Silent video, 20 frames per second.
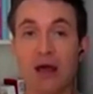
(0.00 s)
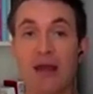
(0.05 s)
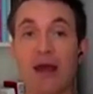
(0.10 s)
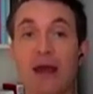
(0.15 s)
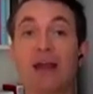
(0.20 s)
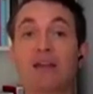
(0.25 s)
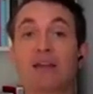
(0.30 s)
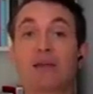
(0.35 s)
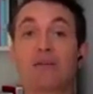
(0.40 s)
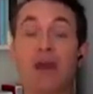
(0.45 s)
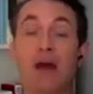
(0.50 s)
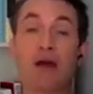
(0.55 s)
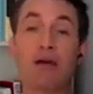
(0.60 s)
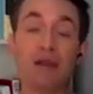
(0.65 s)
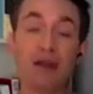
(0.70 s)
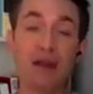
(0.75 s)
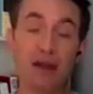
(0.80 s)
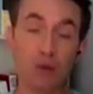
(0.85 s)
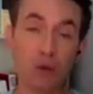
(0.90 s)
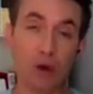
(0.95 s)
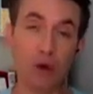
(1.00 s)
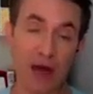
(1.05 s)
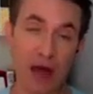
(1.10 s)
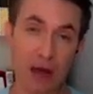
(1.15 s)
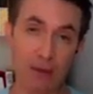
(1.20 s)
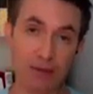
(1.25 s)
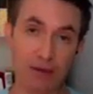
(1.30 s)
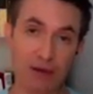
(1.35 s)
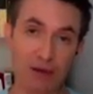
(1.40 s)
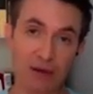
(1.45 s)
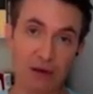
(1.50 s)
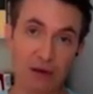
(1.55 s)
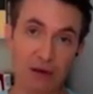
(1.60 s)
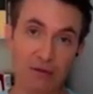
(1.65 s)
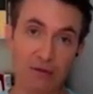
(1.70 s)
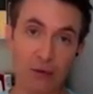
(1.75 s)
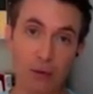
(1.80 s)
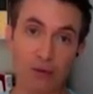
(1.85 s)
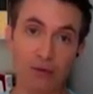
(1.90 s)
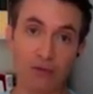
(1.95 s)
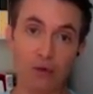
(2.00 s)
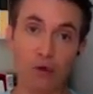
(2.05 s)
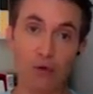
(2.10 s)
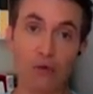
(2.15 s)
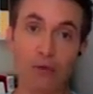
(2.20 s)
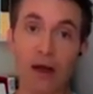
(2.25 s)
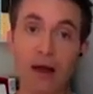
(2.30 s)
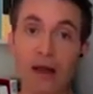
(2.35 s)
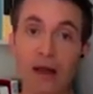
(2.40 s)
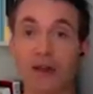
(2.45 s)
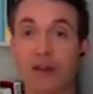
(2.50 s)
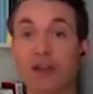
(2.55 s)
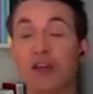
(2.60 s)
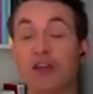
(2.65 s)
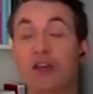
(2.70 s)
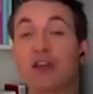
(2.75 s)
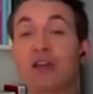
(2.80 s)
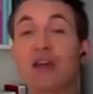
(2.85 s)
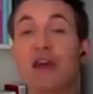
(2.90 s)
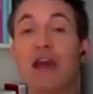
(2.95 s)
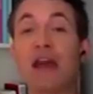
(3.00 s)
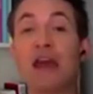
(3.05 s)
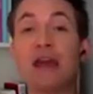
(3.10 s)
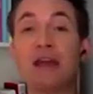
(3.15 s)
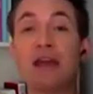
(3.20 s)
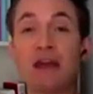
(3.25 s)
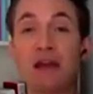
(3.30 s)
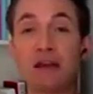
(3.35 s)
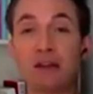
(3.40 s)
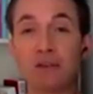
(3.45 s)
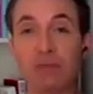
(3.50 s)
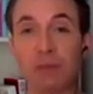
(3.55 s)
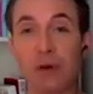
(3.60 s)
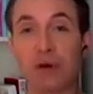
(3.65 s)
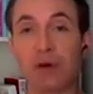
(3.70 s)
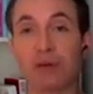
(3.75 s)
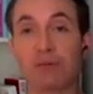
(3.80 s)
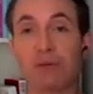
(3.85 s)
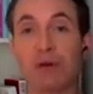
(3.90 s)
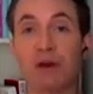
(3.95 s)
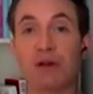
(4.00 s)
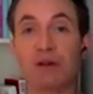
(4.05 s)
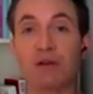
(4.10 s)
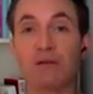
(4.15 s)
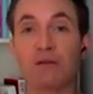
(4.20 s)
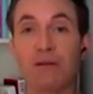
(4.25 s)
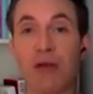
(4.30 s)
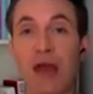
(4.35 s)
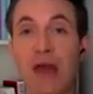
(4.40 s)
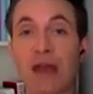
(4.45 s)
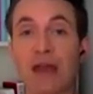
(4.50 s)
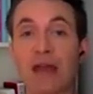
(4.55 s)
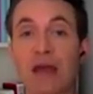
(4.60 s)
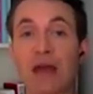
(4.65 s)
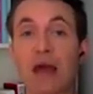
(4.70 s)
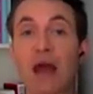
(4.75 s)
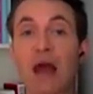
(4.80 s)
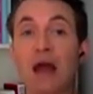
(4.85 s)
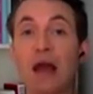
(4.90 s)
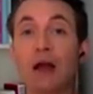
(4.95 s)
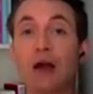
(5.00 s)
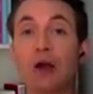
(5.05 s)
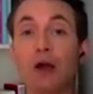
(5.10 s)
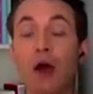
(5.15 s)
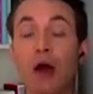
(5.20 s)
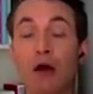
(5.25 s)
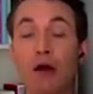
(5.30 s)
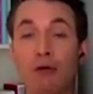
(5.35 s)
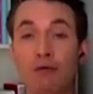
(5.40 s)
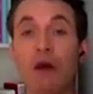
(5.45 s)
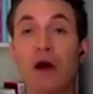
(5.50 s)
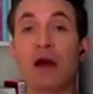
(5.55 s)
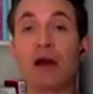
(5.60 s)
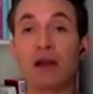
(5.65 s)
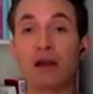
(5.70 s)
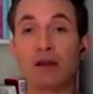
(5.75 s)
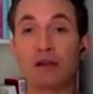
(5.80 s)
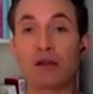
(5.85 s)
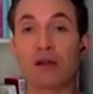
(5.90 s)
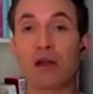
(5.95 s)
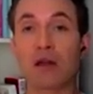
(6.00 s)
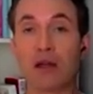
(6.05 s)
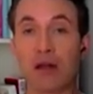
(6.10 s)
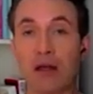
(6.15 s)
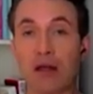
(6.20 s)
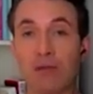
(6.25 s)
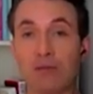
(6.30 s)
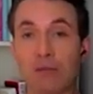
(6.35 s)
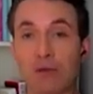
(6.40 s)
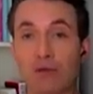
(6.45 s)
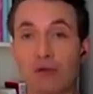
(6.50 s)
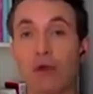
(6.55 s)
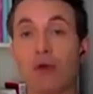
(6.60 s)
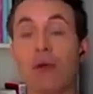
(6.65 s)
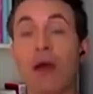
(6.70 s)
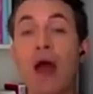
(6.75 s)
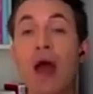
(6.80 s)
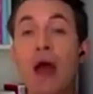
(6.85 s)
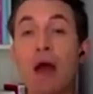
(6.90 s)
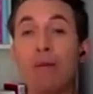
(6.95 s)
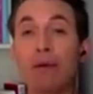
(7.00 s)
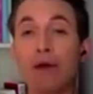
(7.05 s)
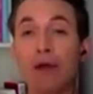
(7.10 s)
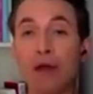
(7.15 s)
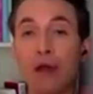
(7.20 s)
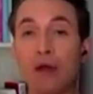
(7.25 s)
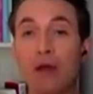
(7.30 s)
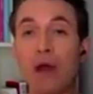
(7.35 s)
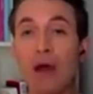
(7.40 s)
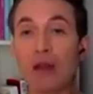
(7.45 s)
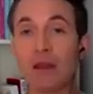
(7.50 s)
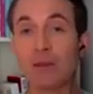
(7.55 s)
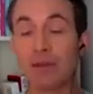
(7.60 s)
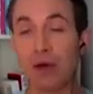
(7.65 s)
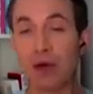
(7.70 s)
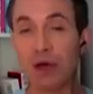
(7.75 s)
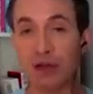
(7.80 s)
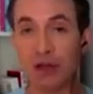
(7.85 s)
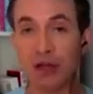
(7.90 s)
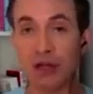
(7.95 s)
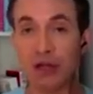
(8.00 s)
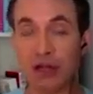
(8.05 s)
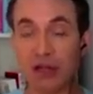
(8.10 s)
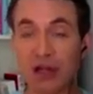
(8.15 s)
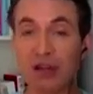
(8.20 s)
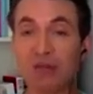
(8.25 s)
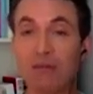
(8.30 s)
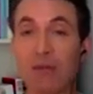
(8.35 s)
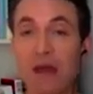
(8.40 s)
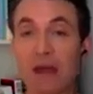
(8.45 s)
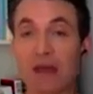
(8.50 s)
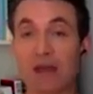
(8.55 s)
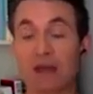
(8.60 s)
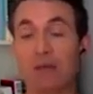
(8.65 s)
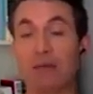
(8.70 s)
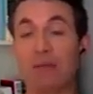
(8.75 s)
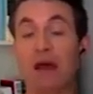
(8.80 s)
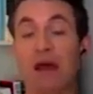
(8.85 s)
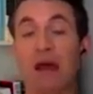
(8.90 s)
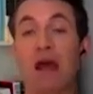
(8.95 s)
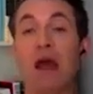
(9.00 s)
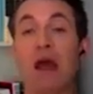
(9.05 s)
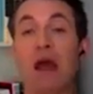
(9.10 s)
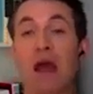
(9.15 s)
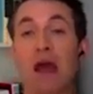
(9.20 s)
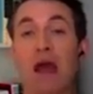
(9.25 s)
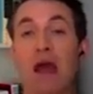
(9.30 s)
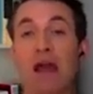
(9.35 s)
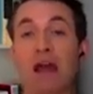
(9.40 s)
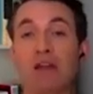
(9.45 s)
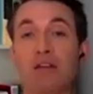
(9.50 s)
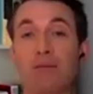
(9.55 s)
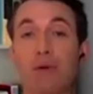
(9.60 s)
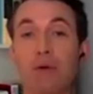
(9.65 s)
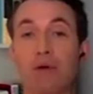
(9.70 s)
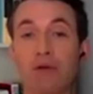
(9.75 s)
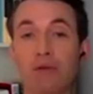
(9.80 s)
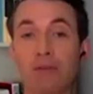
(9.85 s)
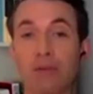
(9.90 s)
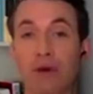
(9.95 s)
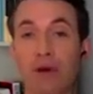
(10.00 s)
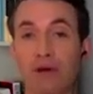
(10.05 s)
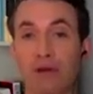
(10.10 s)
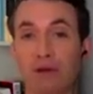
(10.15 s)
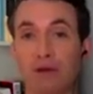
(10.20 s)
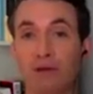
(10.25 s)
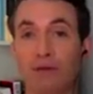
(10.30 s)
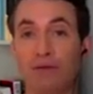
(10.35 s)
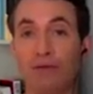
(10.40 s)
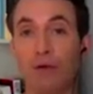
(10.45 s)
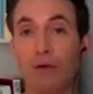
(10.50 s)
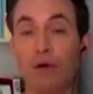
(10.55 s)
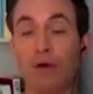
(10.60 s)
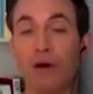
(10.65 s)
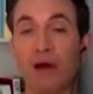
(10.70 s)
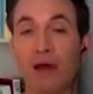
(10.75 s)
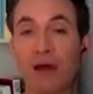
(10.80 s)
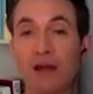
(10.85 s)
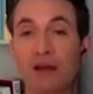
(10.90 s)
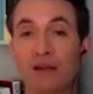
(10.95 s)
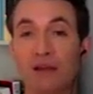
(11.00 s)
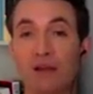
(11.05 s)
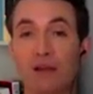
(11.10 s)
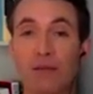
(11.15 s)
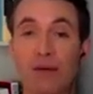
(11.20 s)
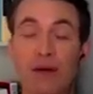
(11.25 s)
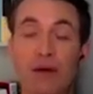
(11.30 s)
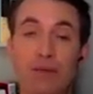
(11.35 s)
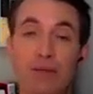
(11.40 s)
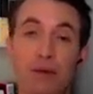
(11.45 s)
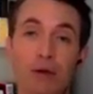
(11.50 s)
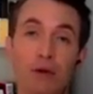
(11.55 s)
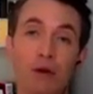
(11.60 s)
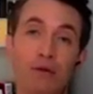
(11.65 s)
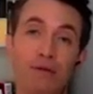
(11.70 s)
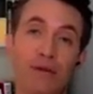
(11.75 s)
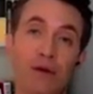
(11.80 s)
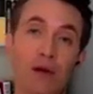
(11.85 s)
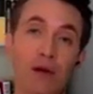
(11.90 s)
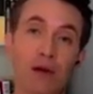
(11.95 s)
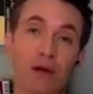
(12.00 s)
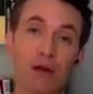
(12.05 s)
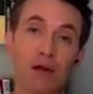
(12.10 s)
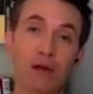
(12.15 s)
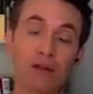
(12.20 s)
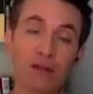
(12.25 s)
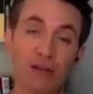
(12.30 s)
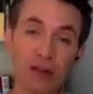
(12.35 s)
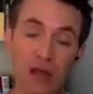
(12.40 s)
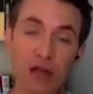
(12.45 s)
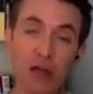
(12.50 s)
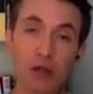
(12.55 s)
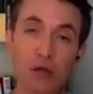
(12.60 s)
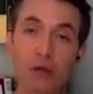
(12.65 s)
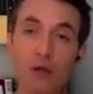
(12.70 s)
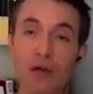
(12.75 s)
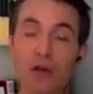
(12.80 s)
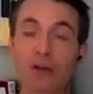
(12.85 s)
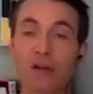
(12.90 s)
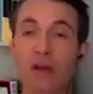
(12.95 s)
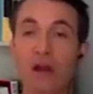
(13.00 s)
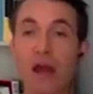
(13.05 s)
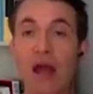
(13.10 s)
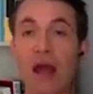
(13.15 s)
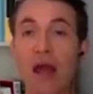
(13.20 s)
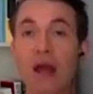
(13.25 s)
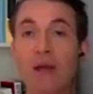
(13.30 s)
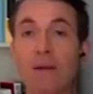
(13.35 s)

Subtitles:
That's apparently what happens in the view of Dawn Butler. She's a hideous spokesperson for any rights claims group. But, the person she is meant to be a spokesperson for is the people of her constituency.